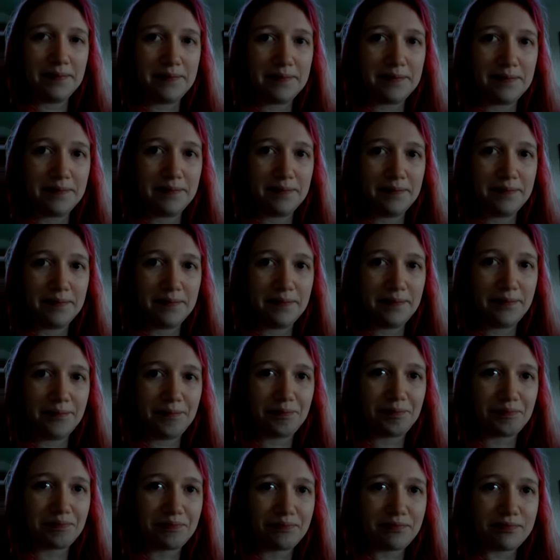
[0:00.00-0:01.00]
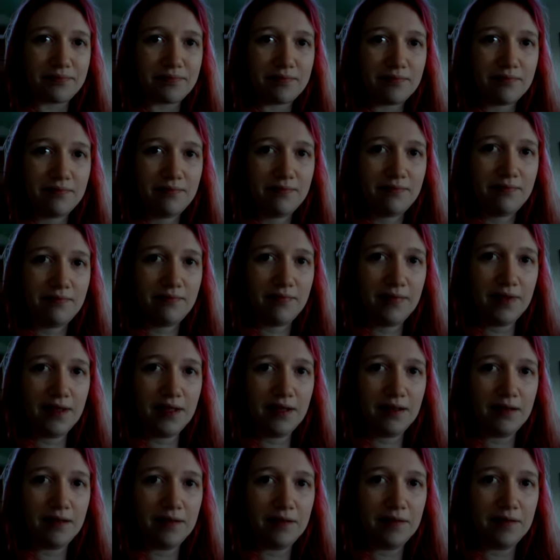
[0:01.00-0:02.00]
but yeah
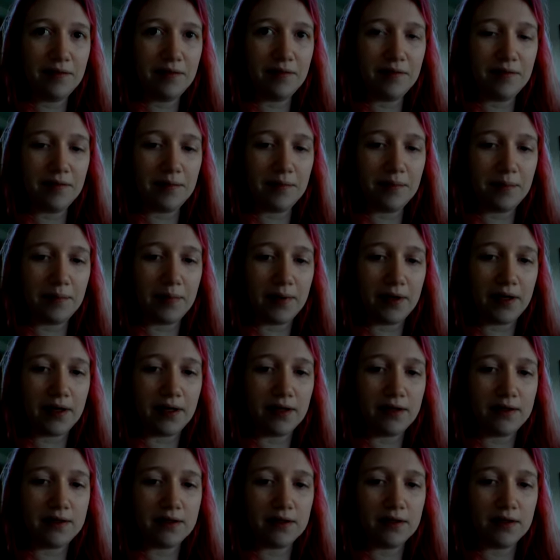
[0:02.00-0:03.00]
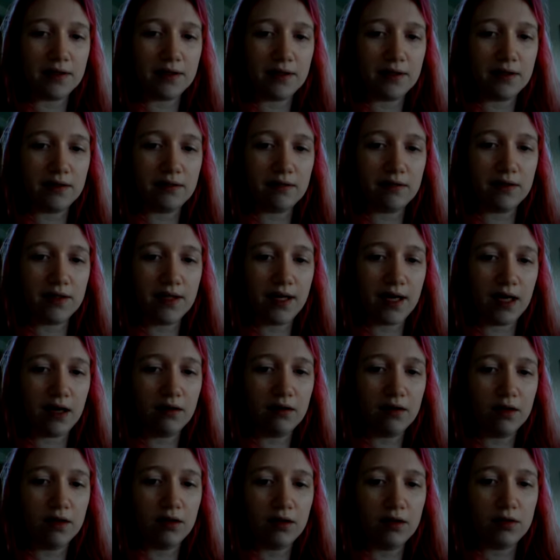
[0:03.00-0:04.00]
so
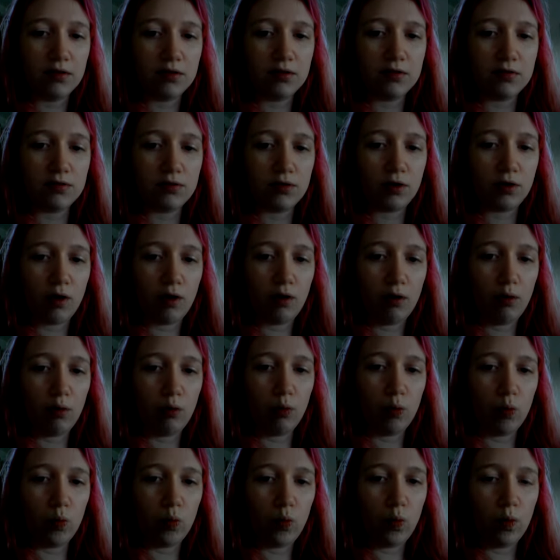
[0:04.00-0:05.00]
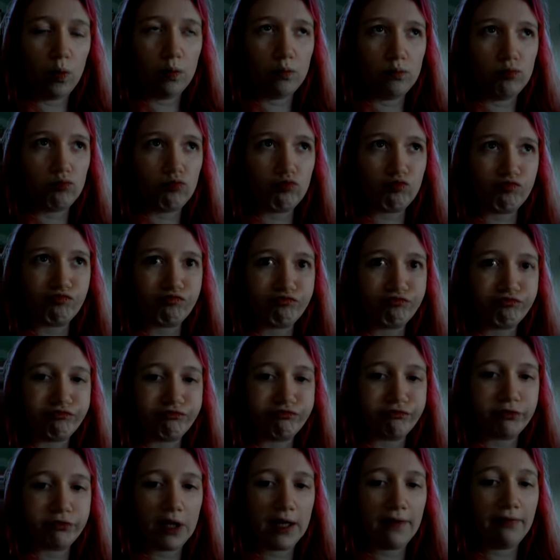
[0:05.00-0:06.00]
then I realized
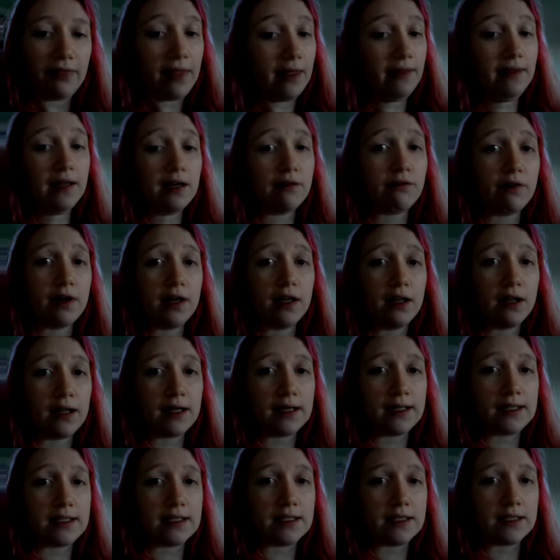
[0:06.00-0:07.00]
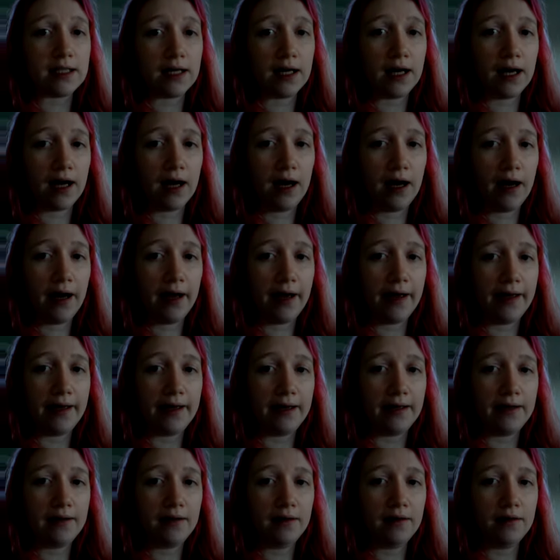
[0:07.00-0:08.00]
I have a lot of bones to
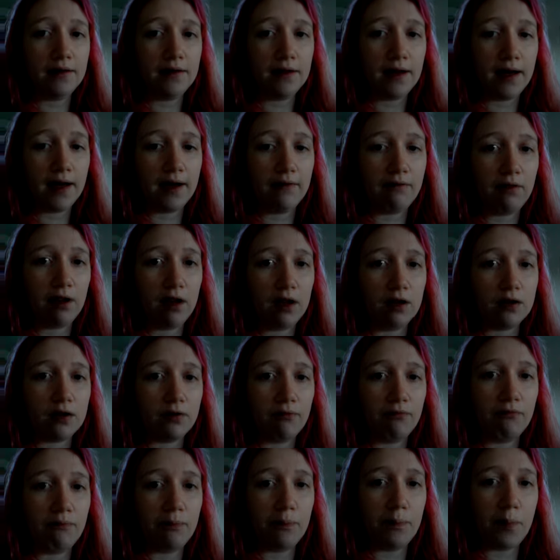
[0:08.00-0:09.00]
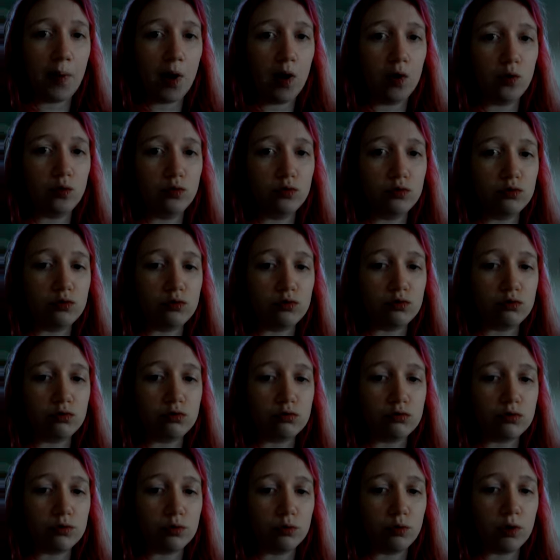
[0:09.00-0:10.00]
watch.
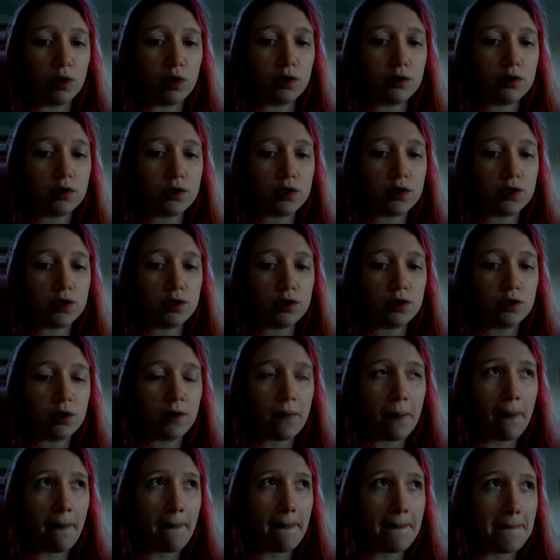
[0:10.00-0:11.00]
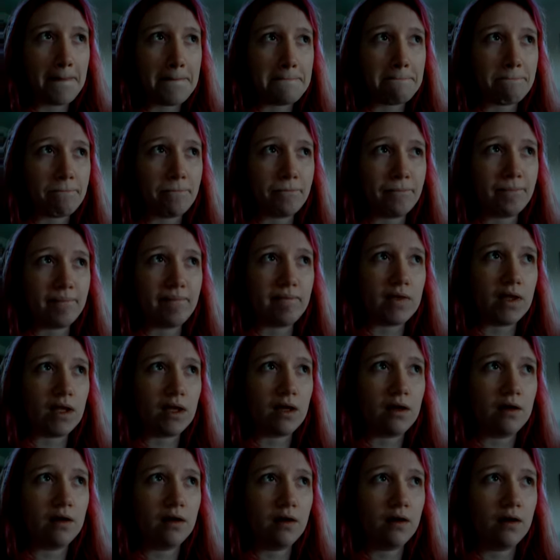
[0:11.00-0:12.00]
Uh, right now I'm rewatching
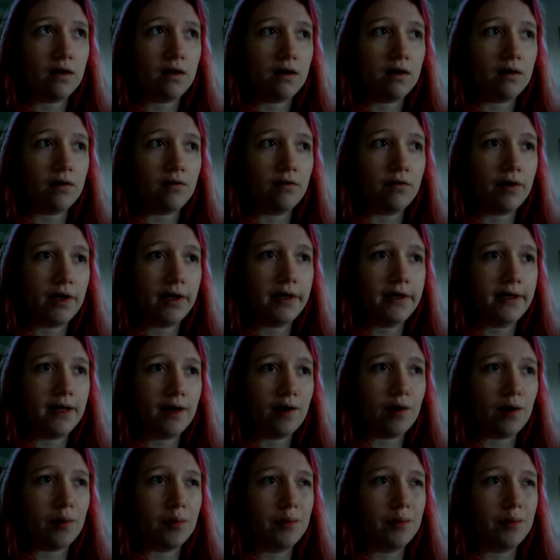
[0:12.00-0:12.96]
season four because I have